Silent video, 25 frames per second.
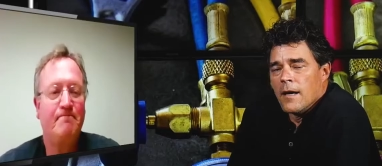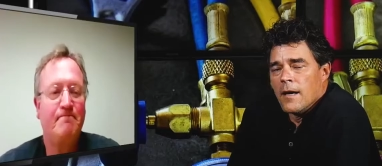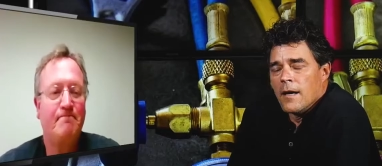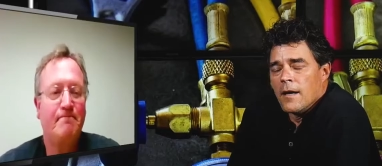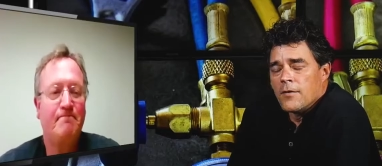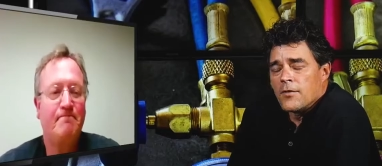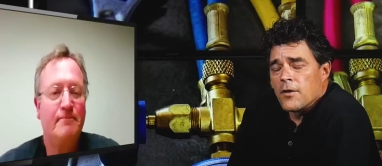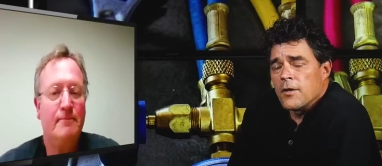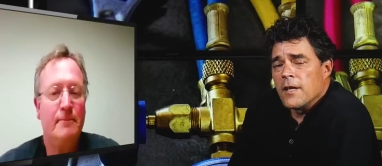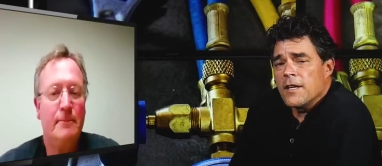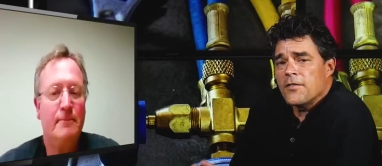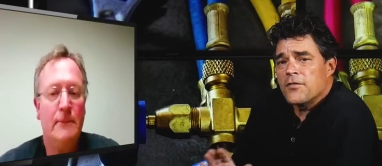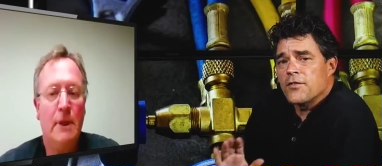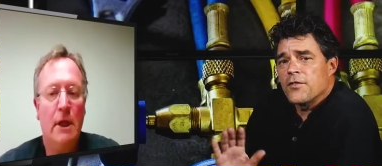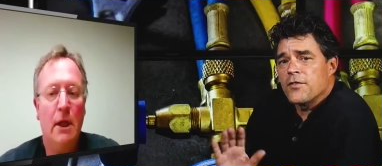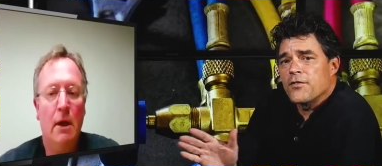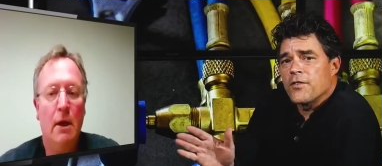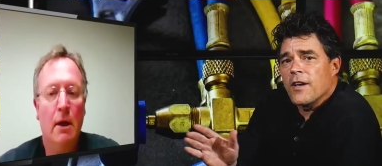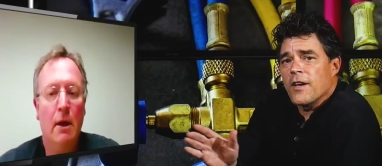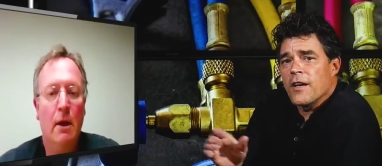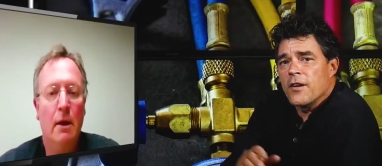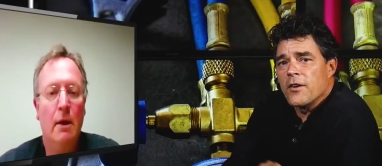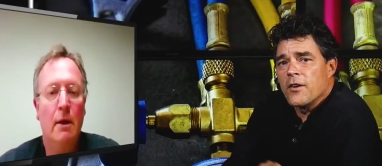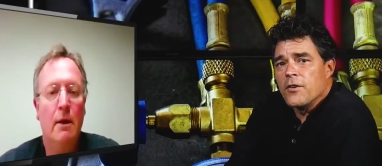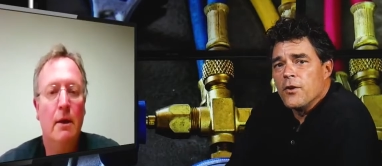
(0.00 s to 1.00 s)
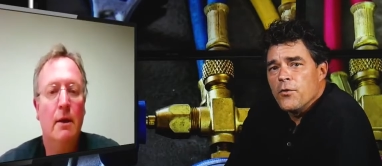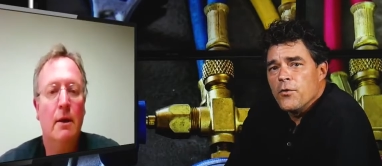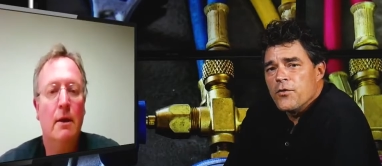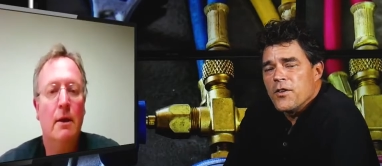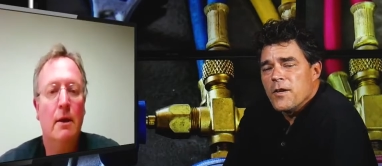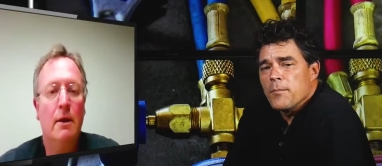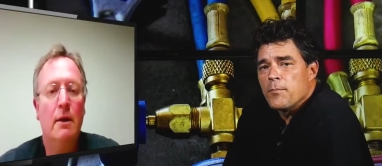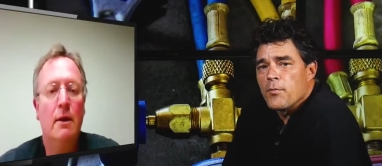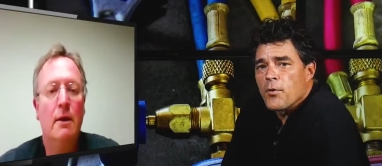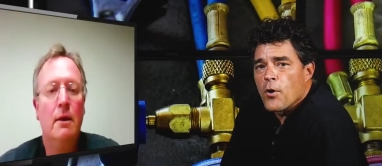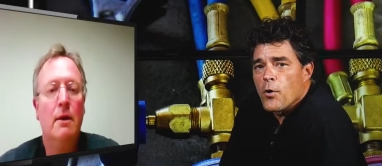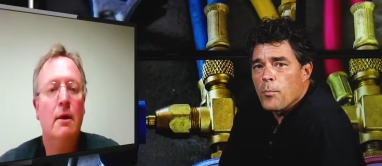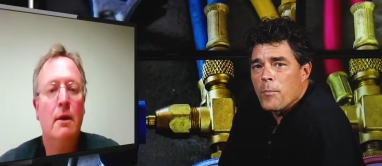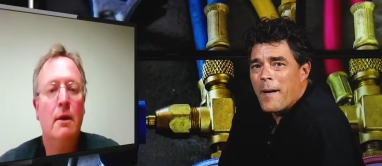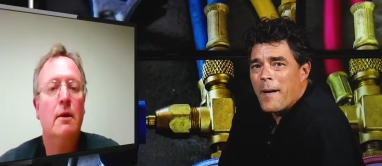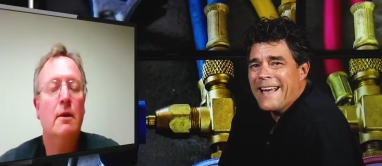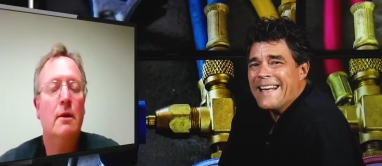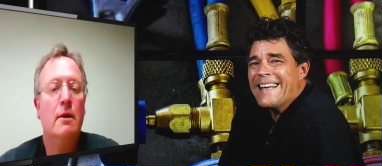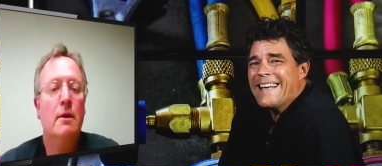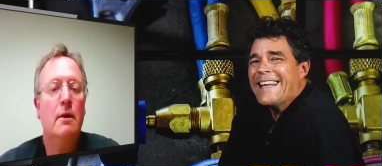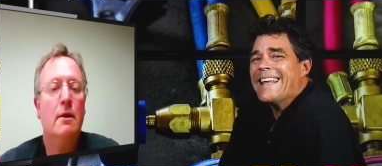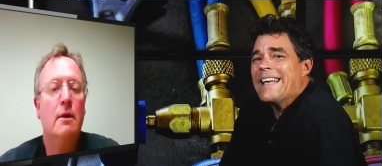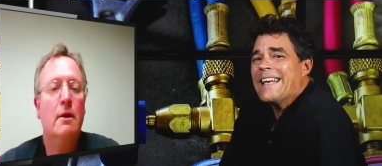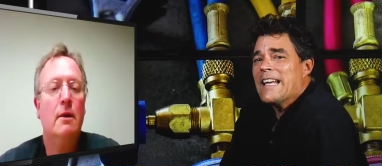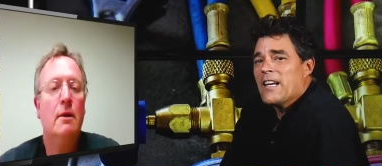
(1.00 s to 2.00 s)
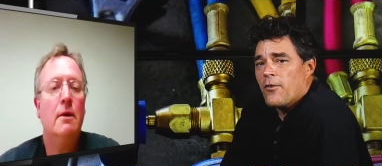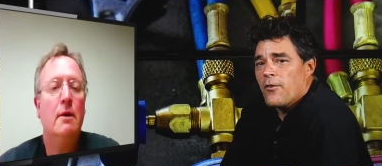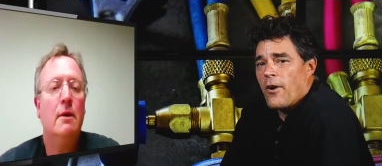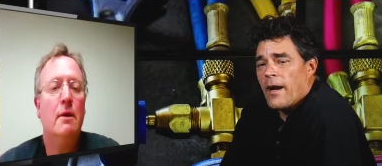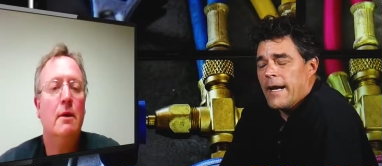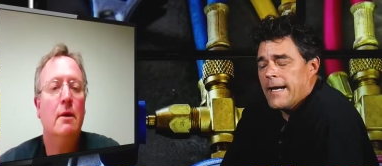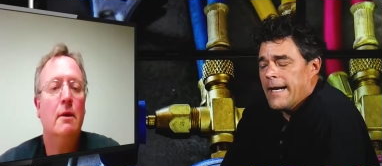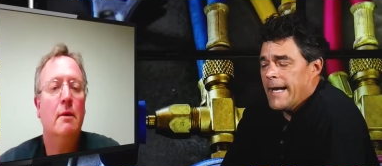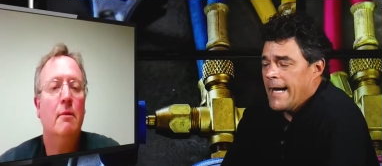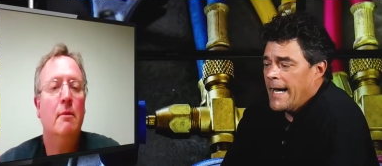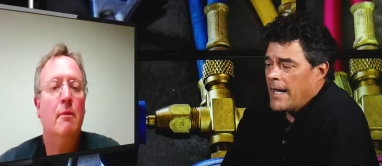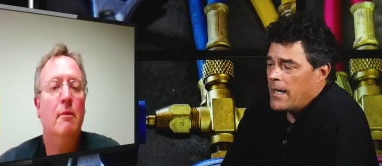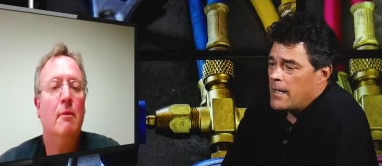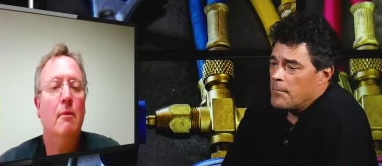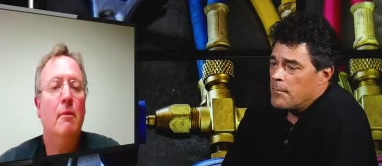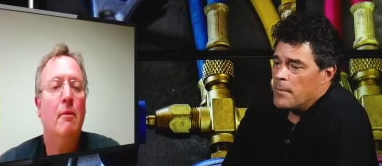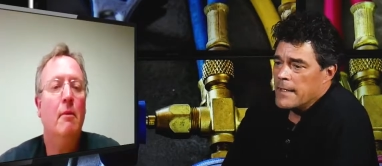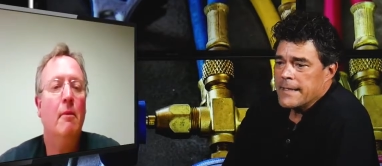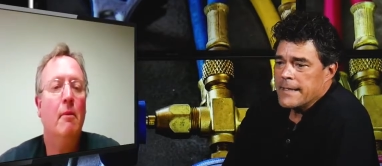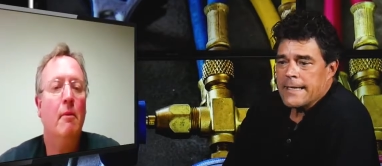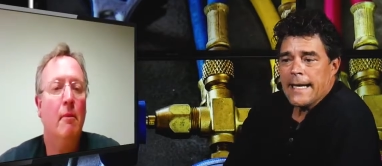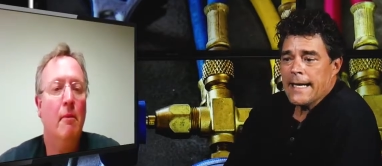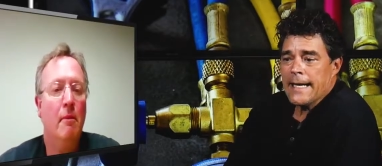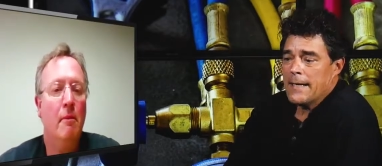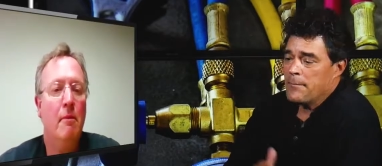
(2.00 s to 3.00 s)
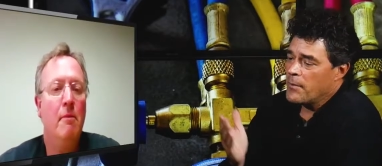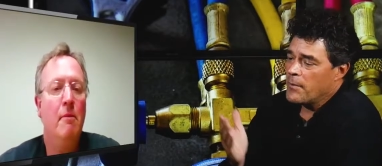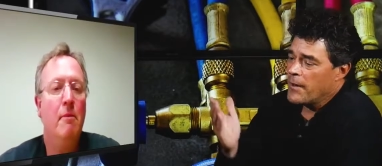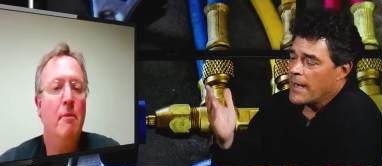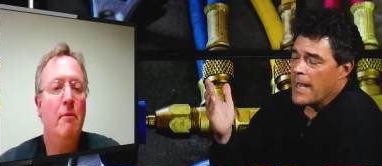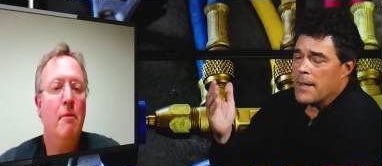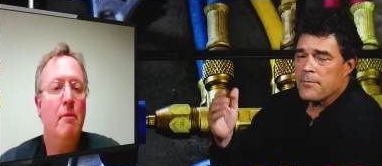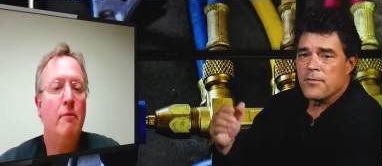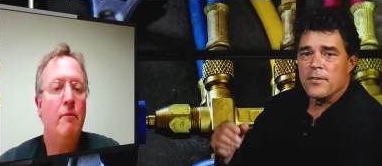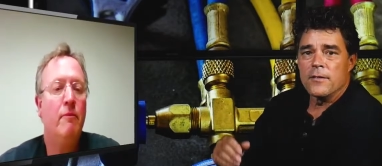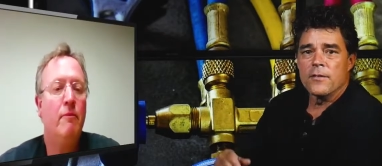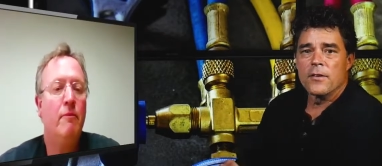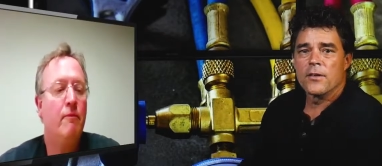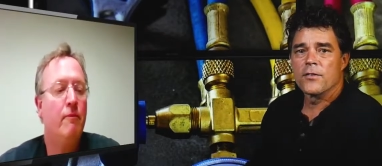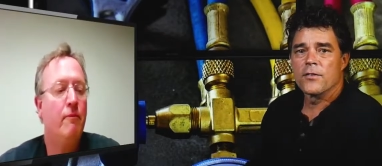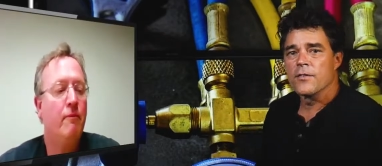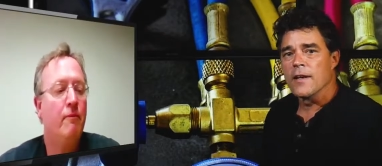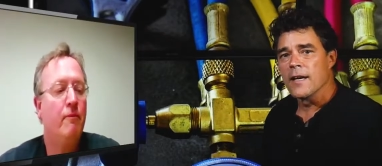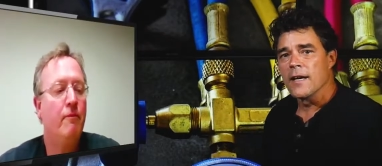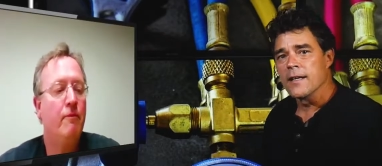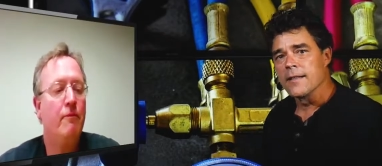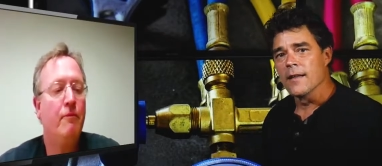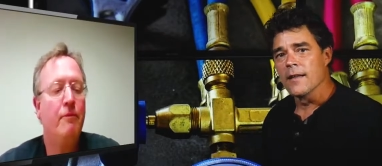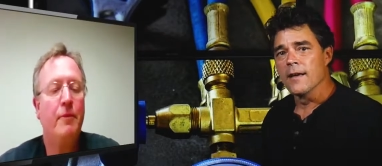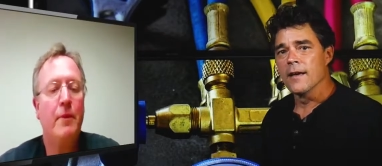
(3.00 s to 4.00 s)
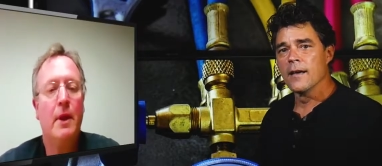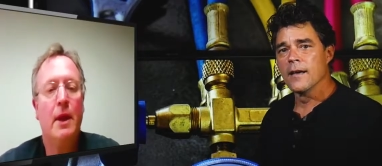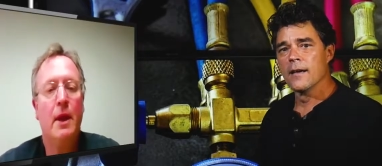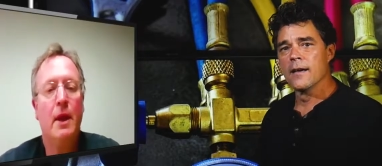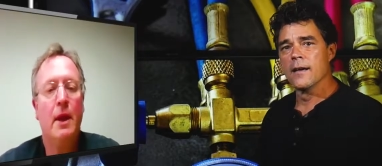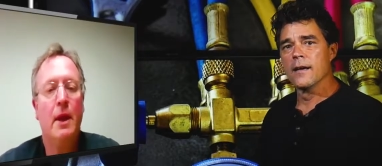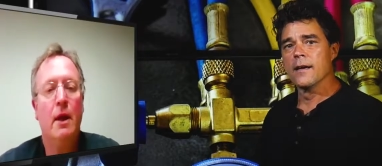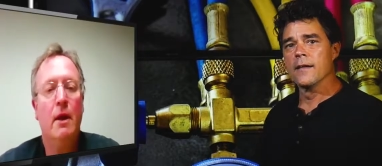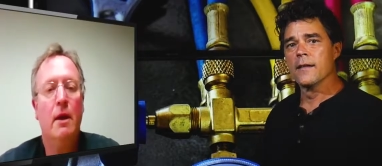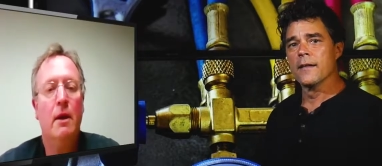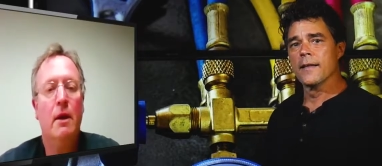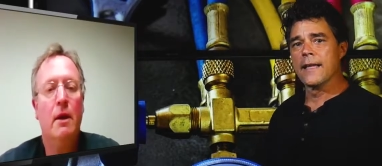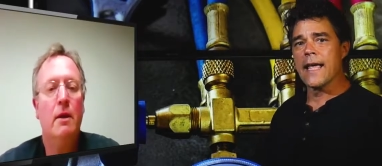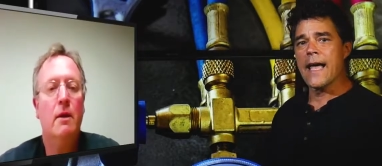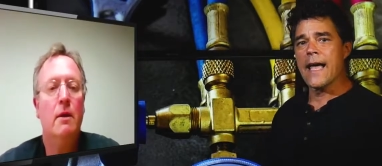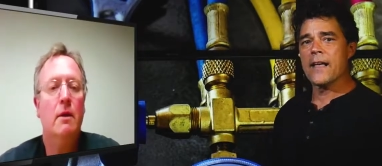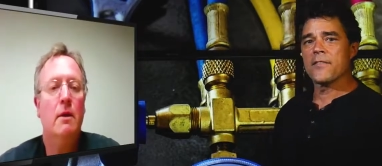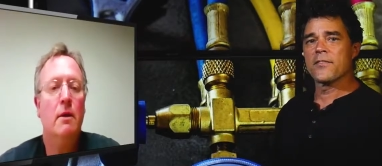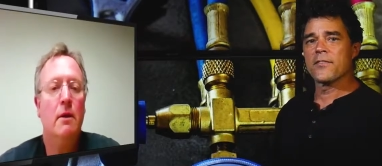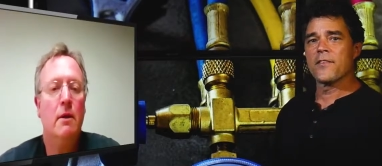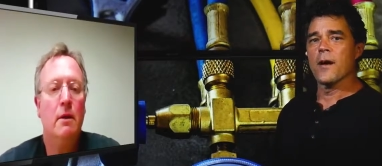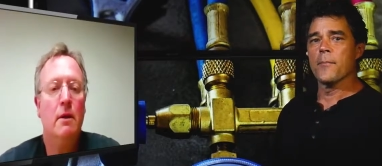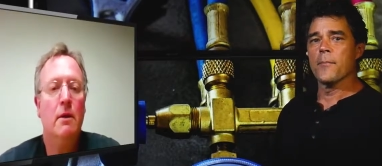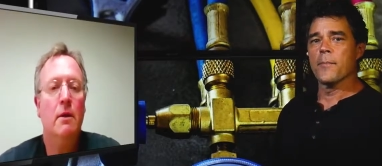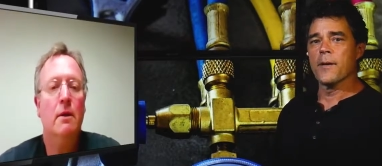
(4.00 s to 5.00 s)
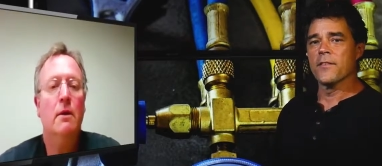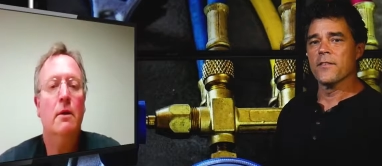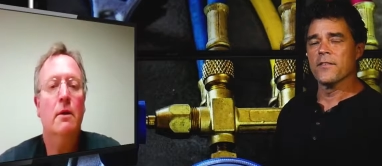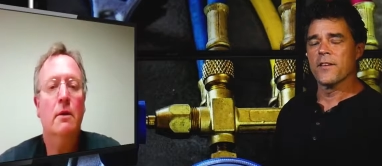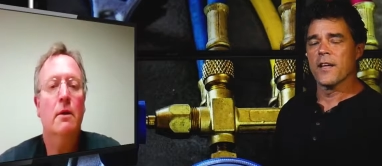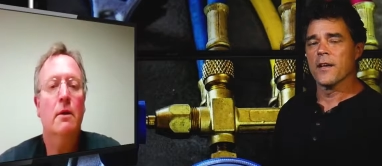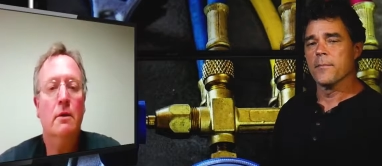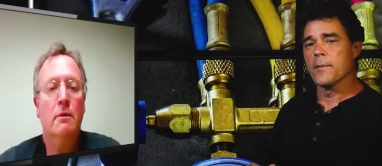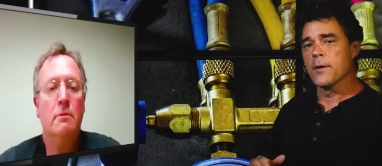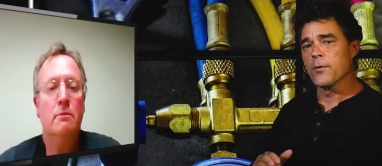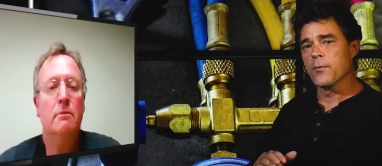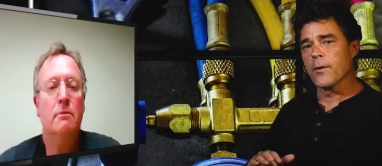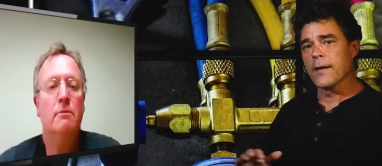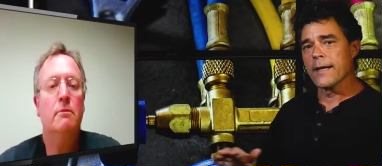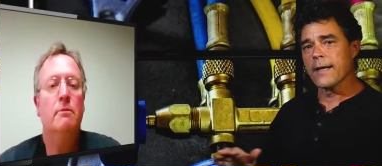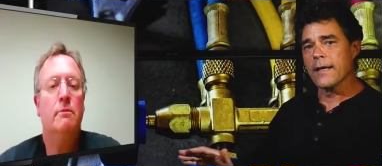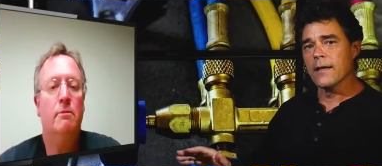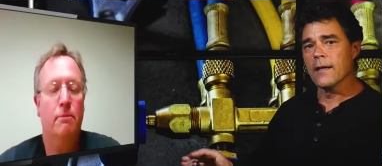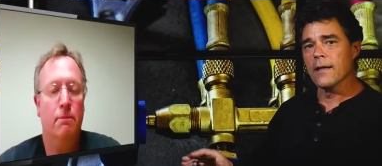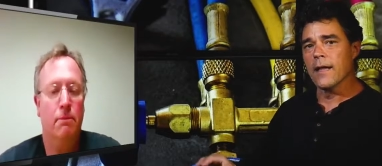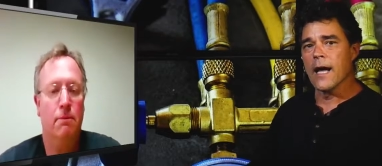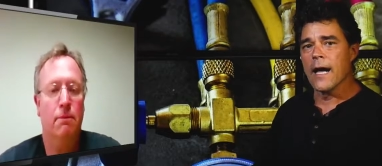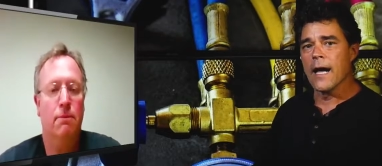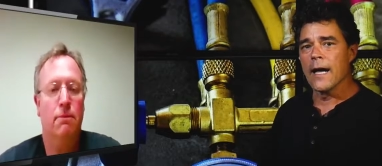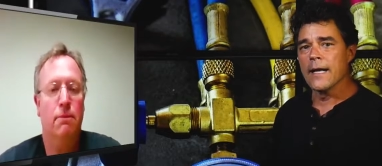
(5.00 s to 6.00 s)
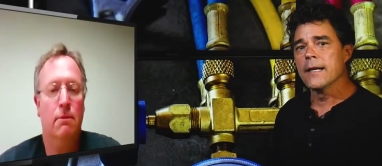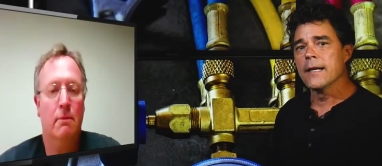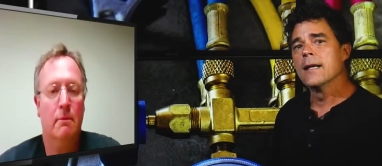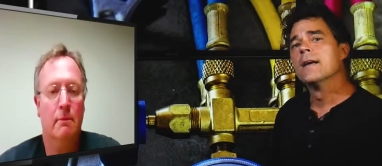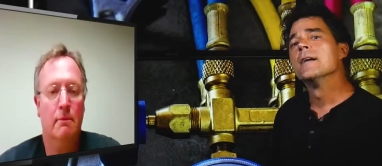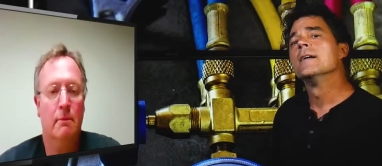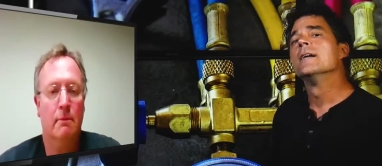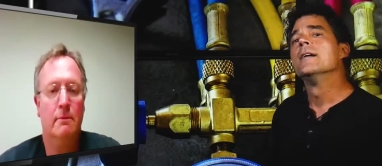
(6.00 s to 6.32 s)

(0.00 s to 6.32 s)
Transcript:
Speaker 1: So let's just say you're using propane heating right now, but uh, perhaps it looks like the, the gas company is going to be running a line